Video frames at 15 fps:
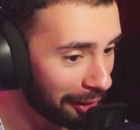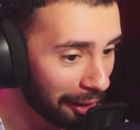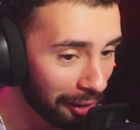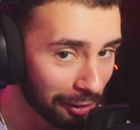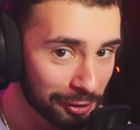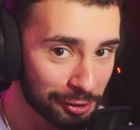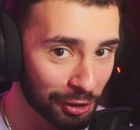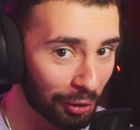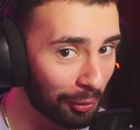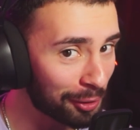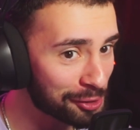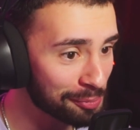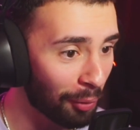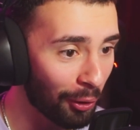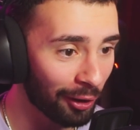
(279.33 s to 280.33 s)
She
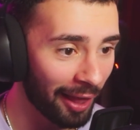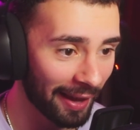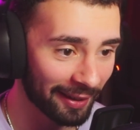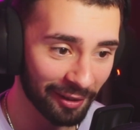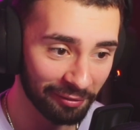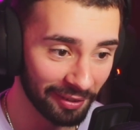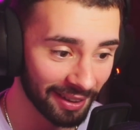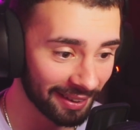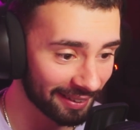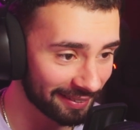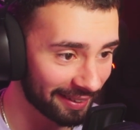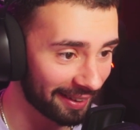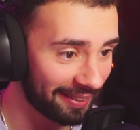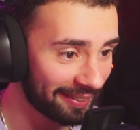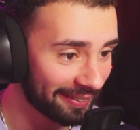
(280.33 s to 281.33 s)
looks more like a villain
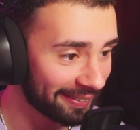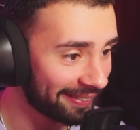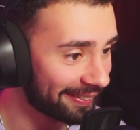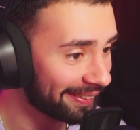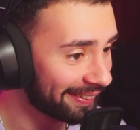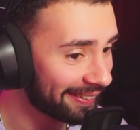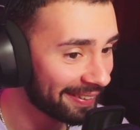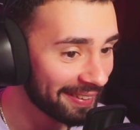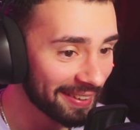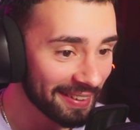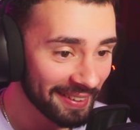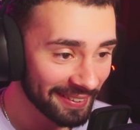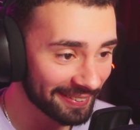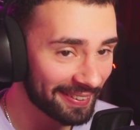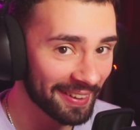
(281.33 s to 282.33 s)

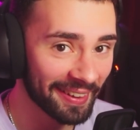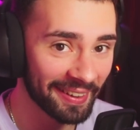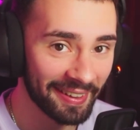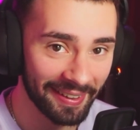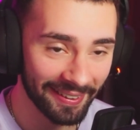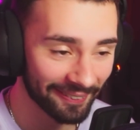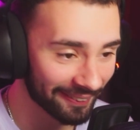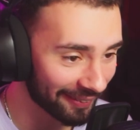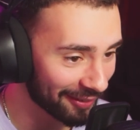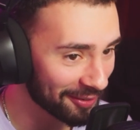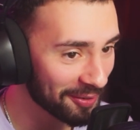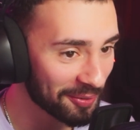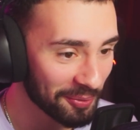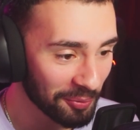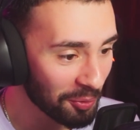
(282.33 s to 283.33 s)
than a hero.
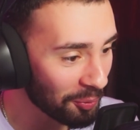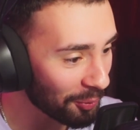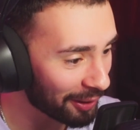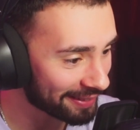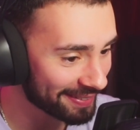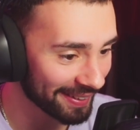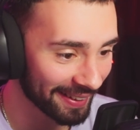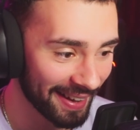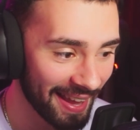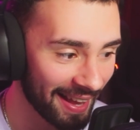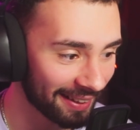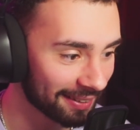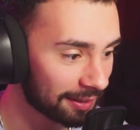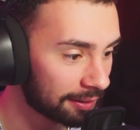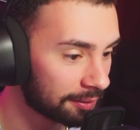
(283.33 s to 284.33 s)
What the hell?